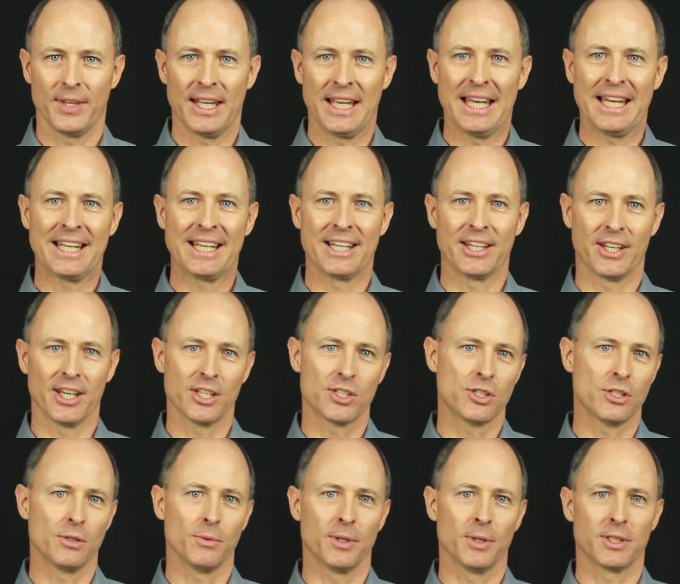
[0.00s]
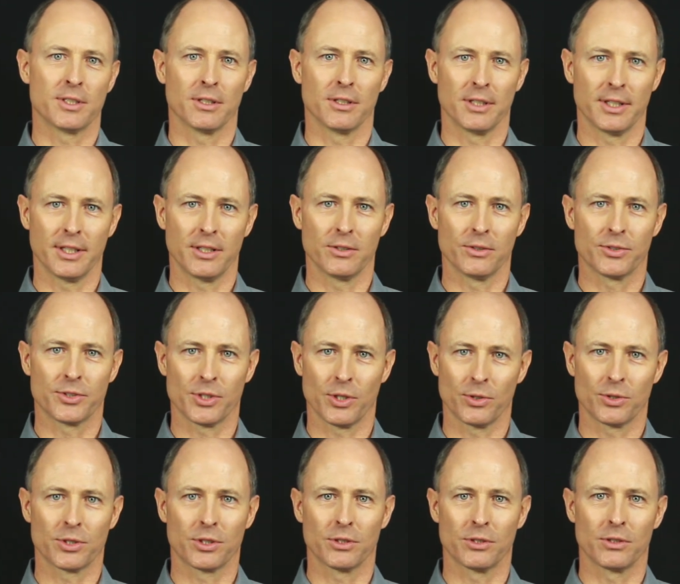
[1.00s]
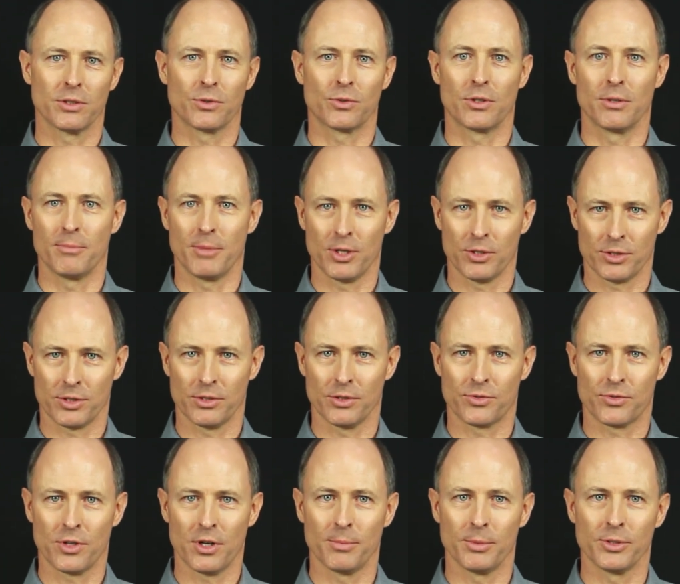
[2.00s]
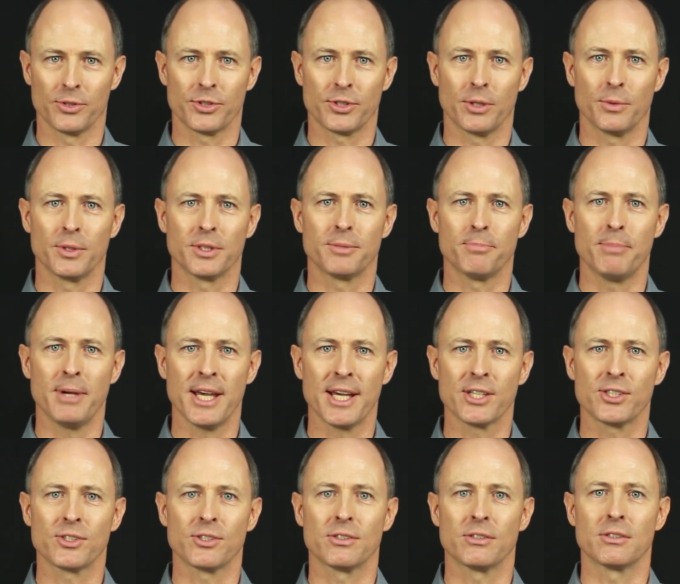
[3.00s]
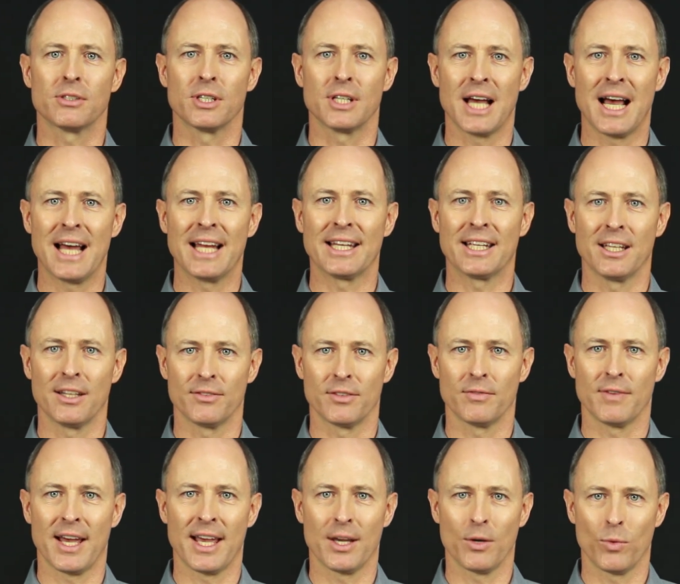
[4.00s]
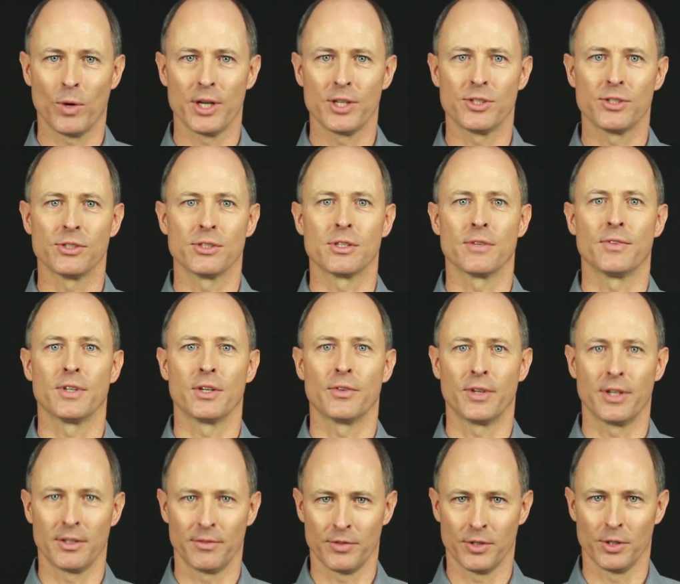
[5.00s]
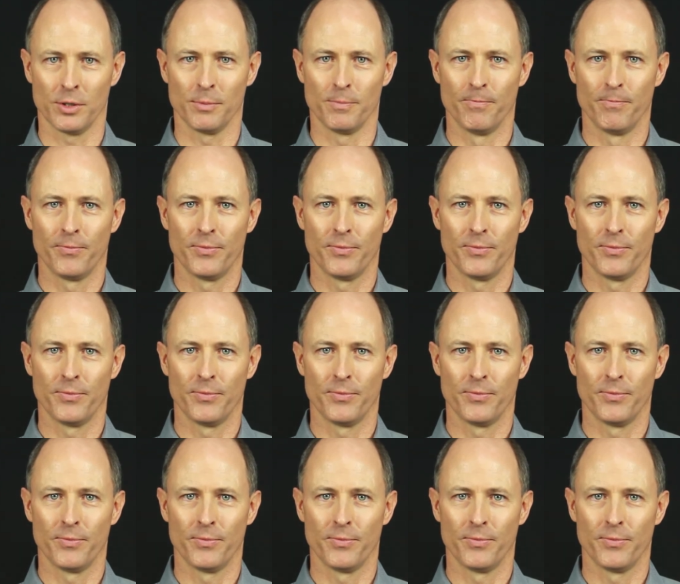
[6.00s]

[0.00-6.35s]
It can get you into legal, social, or emotional trouble, so it's best to not give evaluations of their interview.